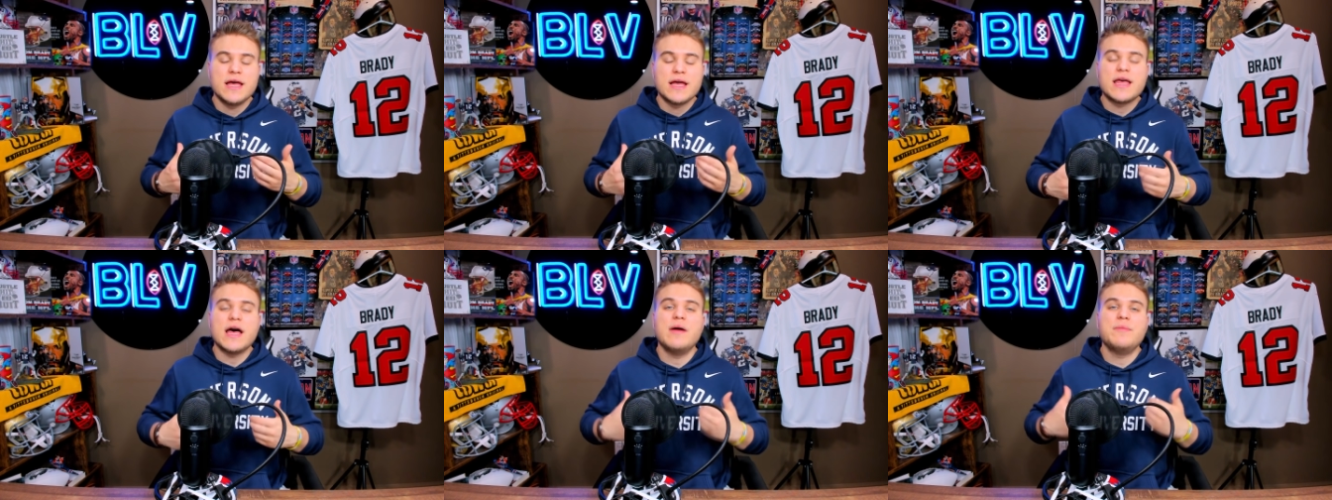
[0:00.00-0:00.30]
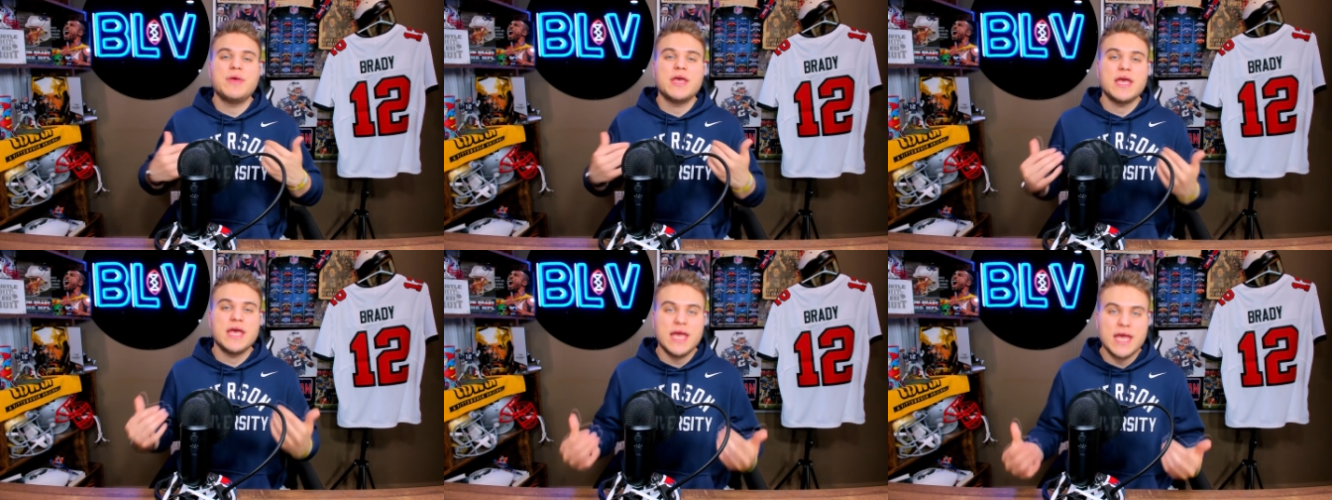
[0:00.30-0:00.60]

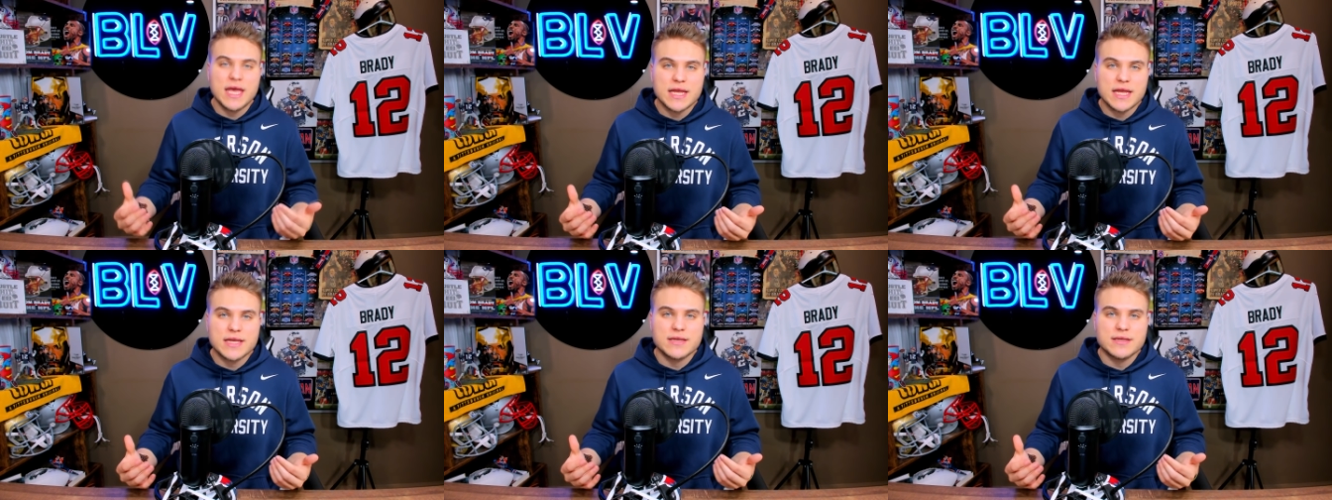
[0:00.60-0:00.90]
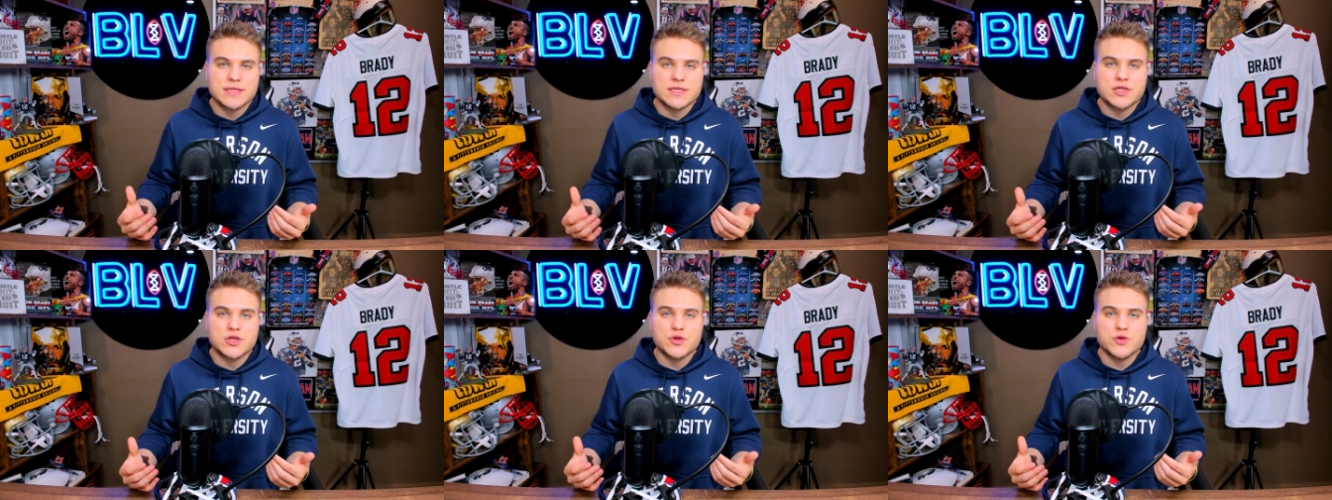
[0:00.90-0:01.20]
coming
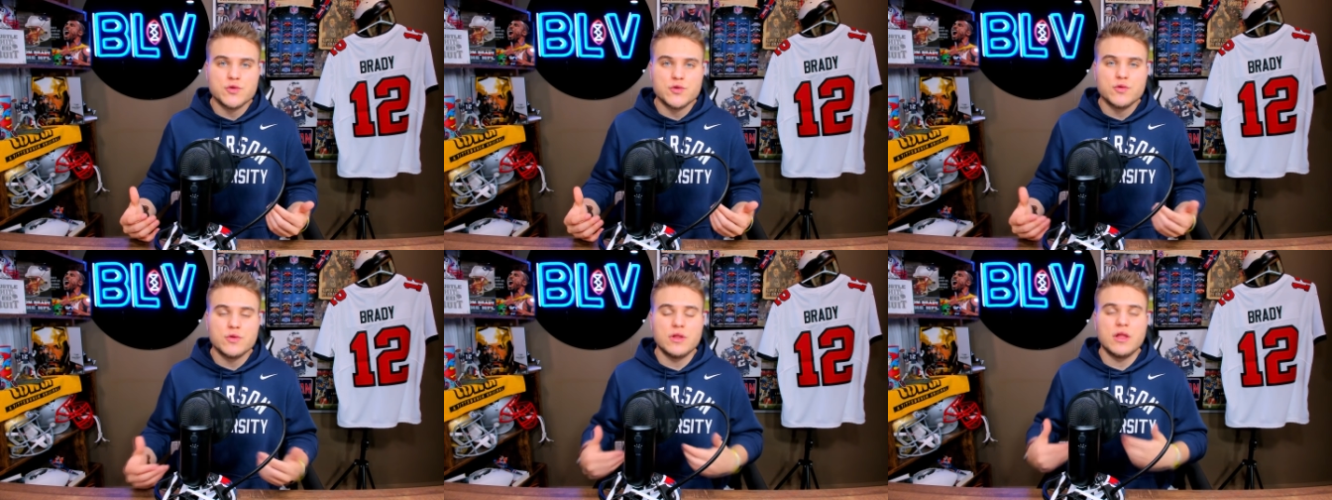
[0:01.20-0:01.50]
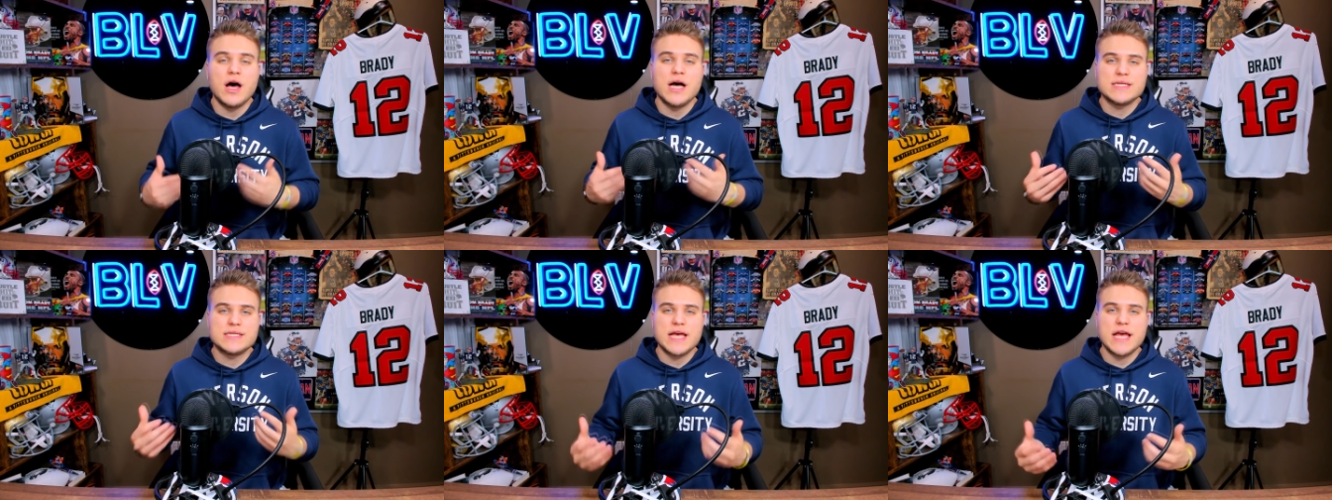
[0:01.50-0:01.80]
into
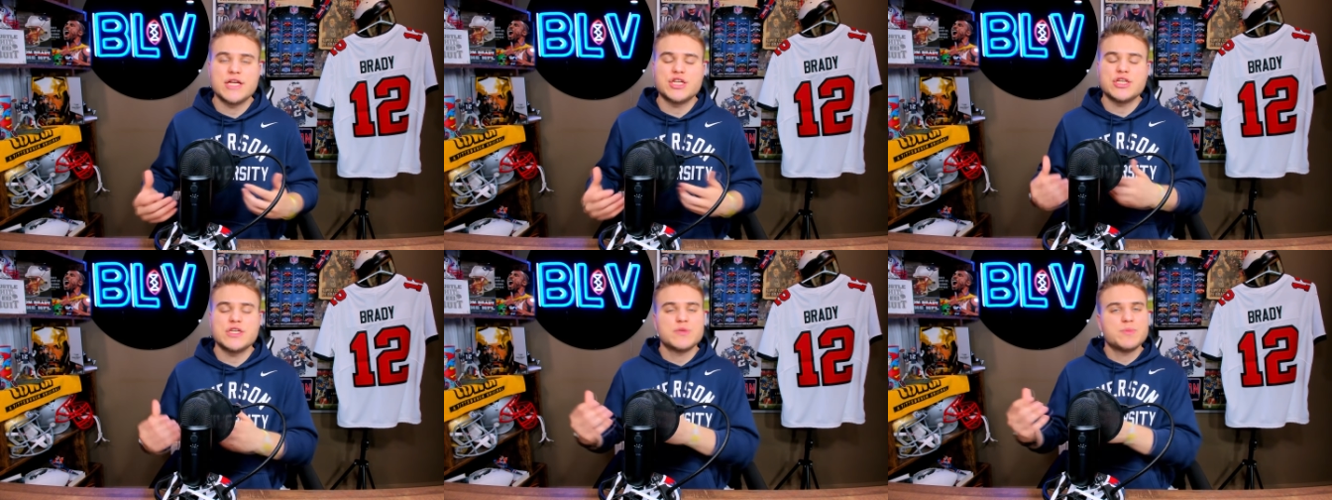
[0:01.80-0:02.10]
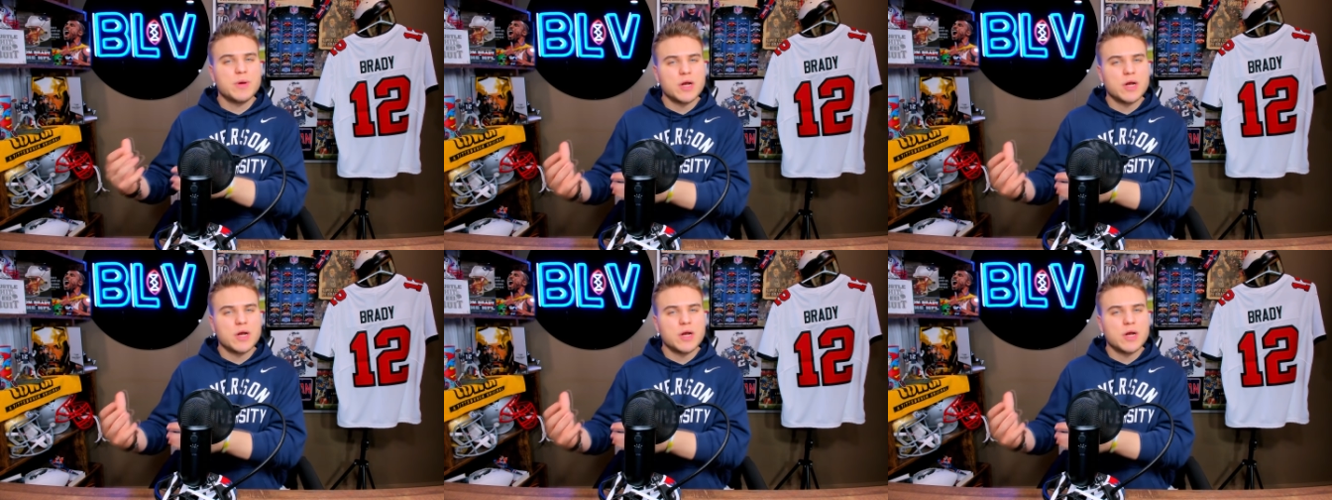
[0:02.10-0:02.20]
Los Angeles,